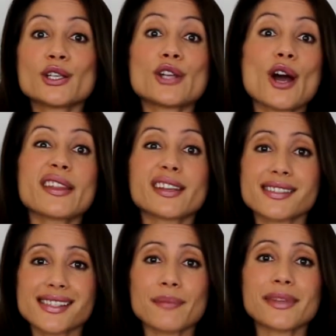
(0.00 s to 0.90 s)
you know that
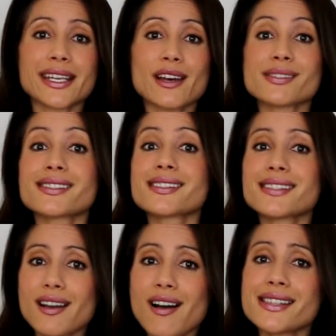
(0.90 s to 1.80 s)
it's something else
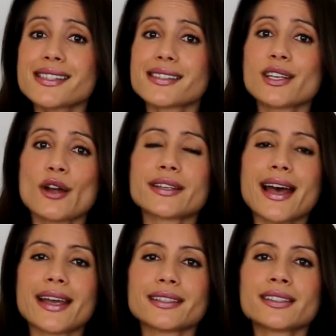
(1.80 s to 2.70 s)
disguised as
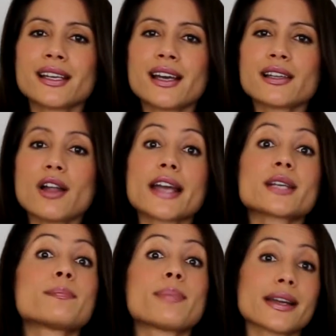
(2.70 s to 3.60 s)
cocaine,
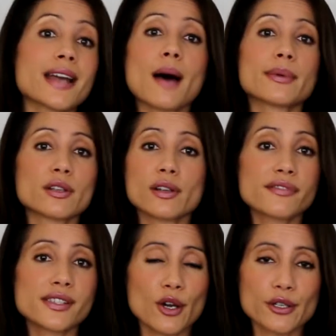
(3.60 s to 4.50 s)
like bicarbonate of
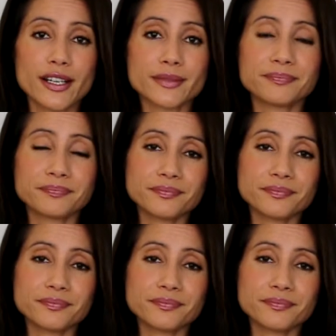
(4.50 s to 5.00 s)
soda.